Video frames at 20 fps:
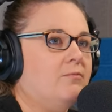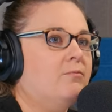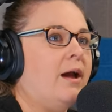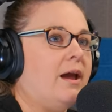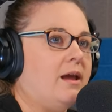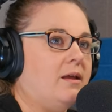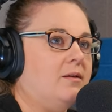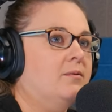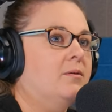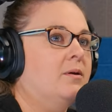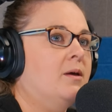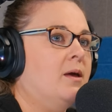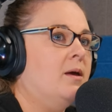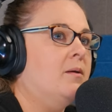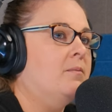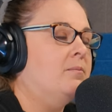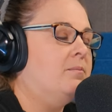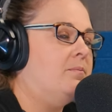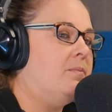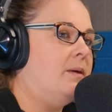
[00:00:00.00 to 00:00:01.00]
Right.
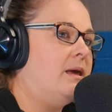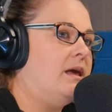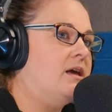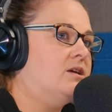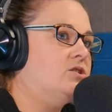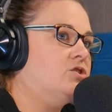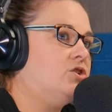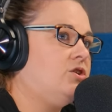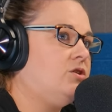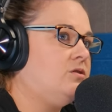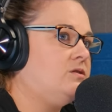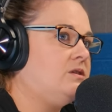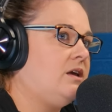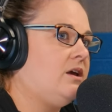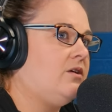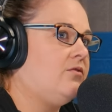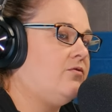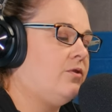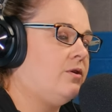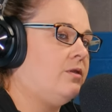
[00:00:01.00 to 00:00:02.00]
Yes. Because you're using
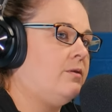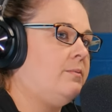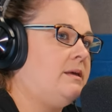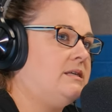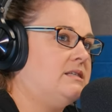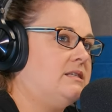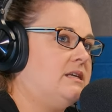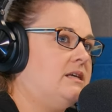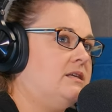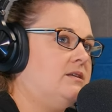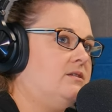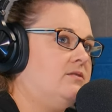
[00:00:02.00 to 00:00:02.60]
it for the business,